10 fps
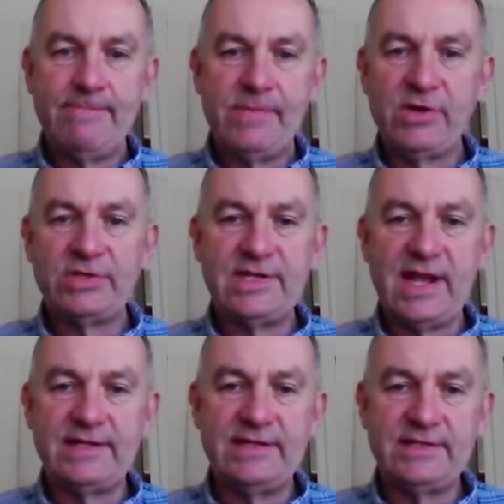those
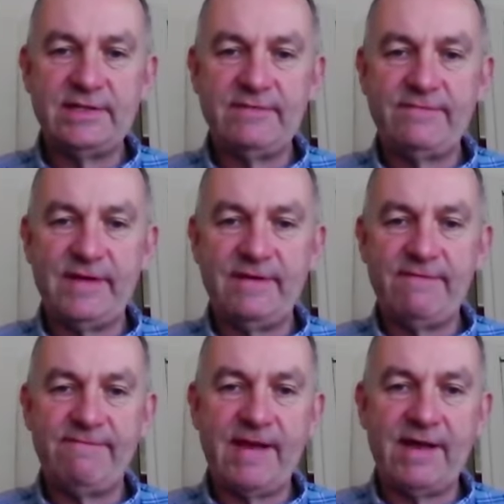sectors have
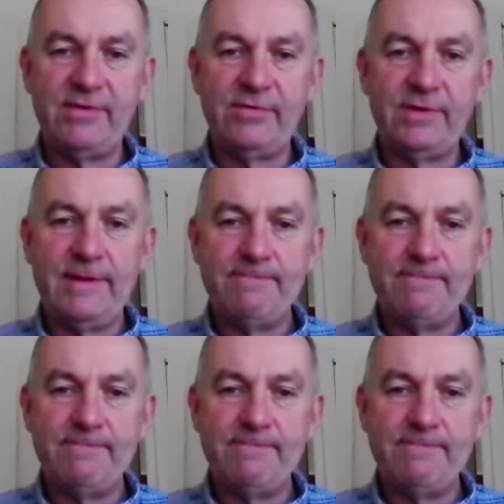found